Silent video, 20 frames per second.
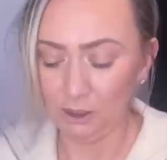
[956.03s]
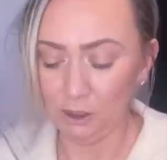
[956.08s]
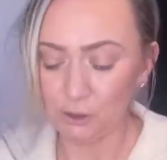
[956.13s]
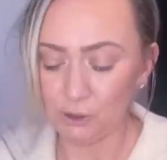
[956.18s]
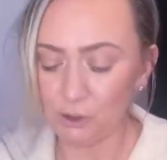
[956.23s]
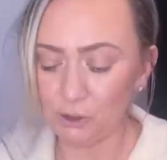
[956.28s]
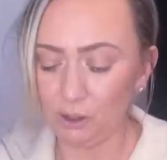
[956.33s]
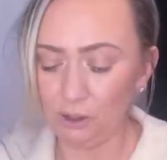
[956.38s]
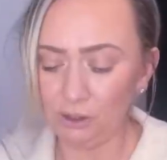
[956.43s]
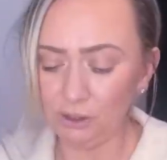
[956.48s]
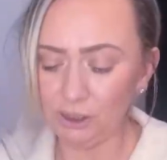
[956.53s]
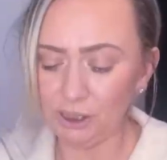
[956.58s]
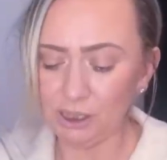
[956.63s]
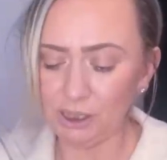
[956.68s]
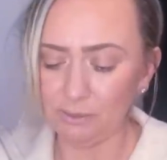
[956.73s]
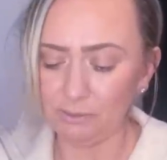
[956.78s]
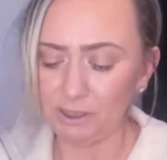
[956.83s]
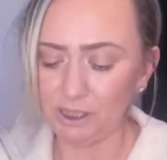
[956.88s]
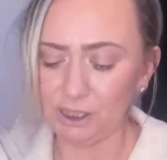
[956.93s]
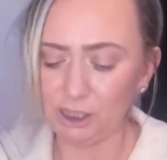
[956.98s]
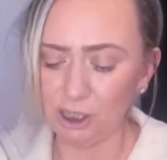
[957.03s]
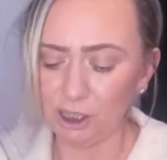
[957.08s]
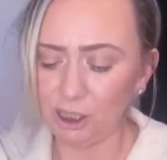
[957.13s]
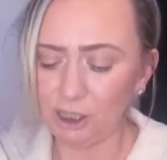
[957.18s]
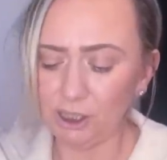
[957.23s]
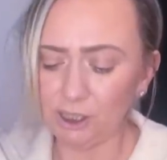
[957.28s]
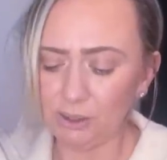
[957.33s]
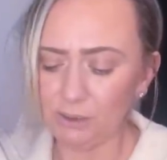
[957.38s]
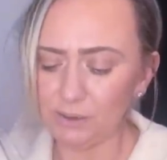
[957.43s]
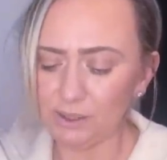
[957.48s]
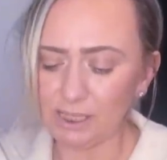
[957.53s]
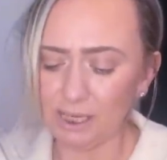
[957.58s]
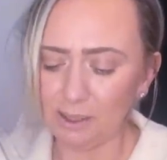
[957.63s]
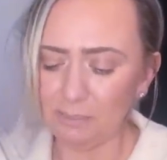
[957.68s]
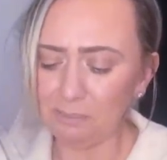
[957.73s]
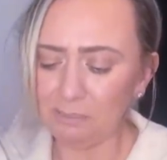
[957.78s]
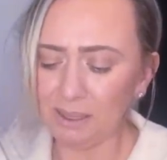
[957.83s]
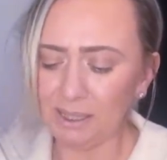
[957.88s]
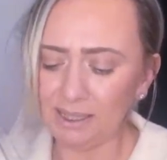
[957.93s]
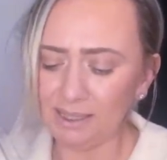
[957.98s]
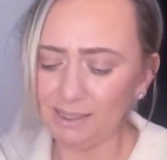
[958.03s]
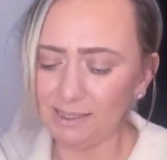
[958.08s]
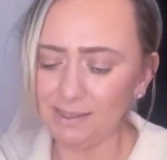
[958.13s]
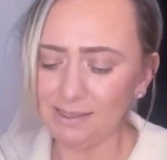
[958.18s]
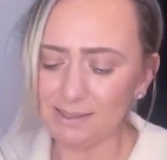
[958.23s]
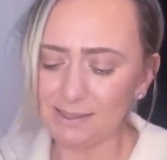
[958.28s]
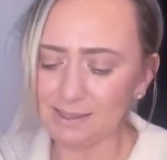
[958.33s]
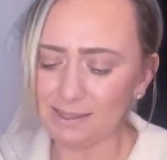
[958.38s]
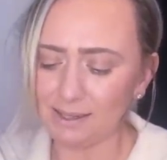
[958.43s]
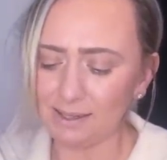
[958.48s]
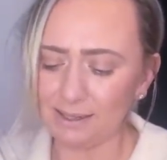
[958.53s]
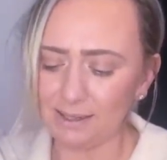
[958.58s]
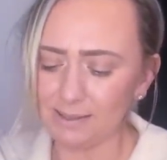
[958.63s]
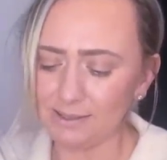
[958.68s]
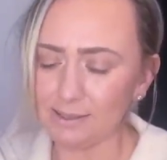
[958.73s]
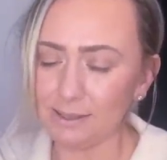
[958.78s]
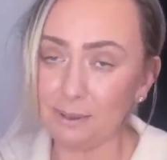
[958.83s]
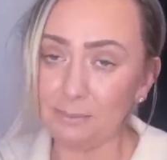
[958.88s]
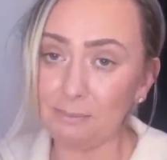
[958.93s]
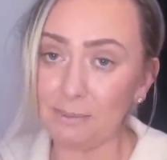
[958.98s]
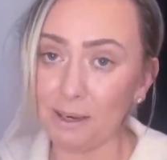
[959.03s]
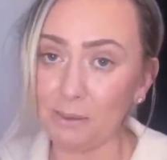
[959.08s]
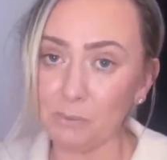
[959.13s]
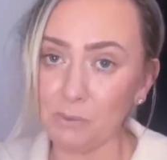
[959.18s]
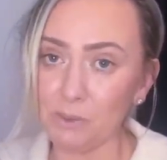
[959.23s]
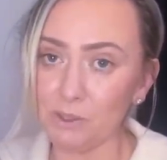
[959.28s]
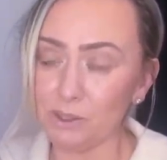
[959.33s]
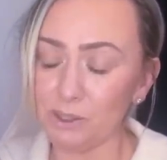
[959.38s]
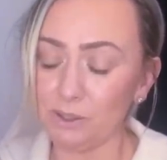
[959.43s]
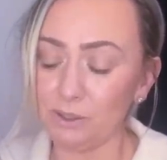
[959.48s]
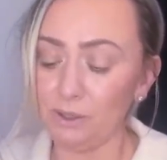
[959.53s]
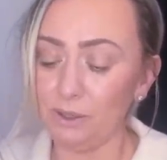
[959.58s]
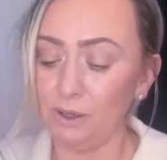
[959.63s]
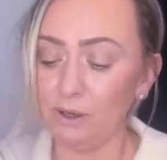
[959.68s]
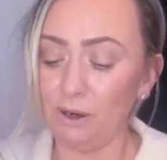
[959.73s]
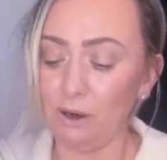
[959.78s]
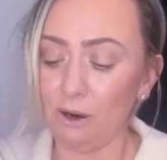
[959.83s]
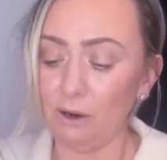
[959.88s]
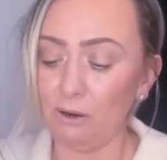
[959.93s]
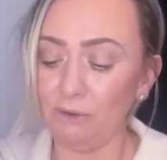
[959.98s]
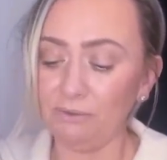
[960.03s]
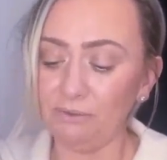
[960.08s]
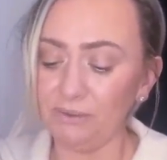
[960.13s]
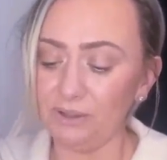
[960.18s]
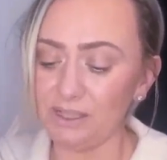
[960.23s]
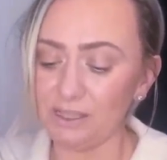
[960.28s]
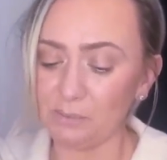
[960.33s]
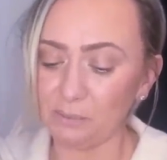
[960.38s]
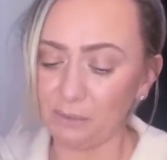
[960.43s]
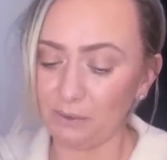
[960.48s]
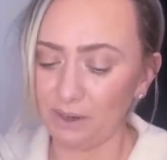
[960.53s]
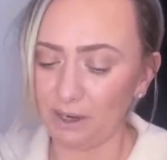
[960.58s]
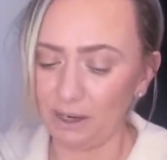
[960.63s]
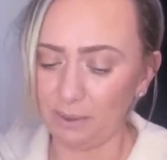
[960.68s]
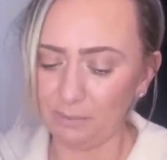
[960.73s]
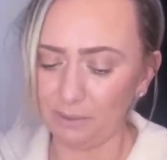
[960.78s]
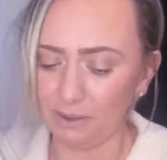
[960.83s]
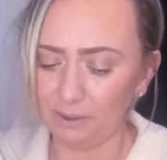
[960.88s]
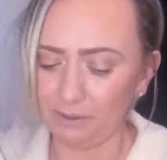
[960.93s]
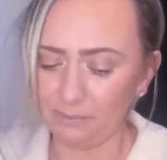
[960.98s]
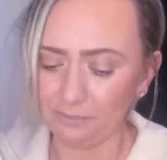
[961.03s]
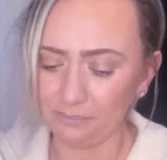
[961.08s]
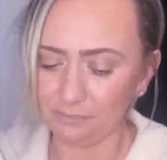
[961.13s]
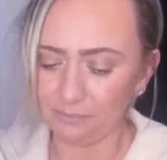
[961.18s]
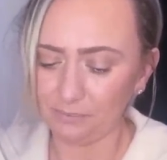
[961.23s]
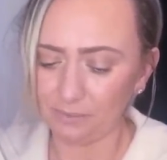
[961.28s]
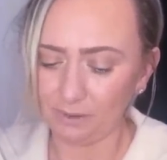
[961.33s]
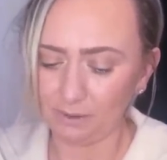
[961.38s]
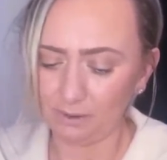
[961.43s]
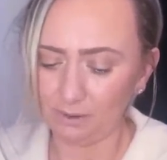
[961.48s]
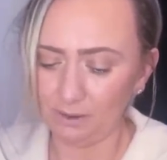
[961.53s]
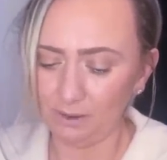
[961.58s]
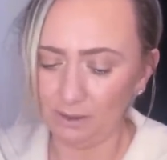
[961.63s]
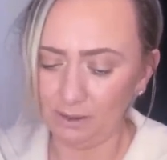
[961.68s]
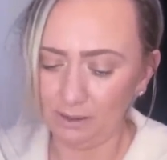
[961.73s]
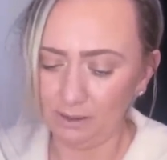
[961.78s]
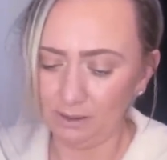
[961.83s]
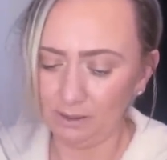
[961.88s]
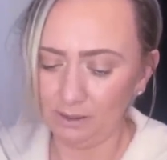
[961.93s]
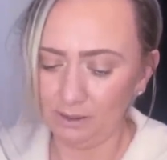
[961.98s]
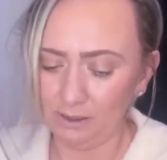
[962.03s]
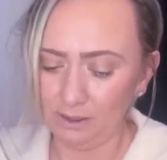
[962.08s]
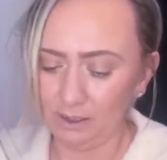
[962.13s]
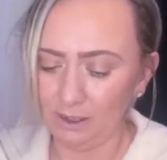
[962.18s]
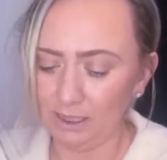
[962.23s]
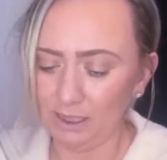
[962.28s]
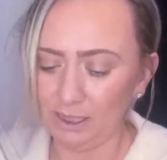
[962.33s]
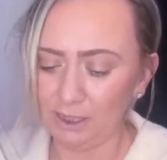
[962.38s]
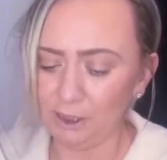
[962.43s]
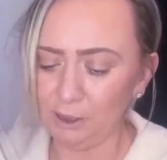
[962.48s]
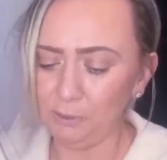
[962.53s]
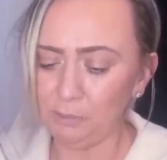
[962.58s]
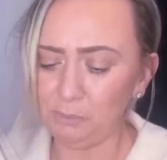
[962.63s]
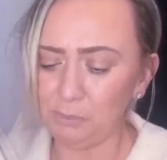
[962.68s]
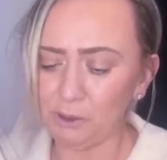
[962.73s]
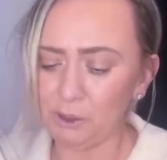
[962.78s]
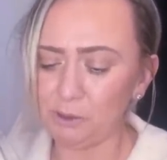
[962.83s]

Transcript: So all you do is you use a pea-sized amount of this primer and you